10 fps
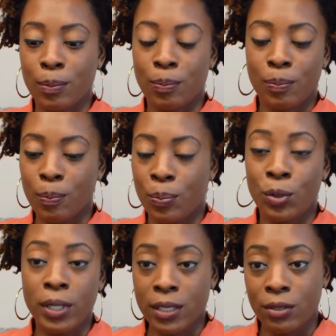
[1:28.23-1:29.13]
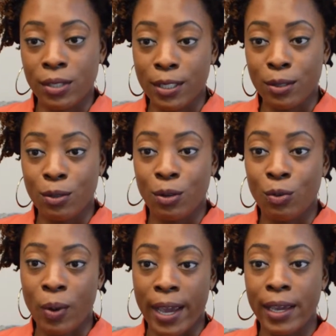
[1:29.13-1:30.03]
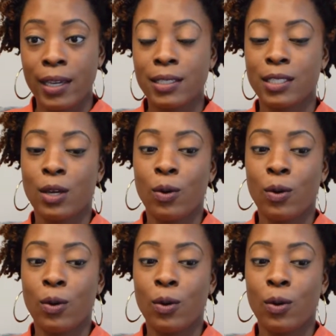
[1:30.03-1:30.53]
boys are little, right?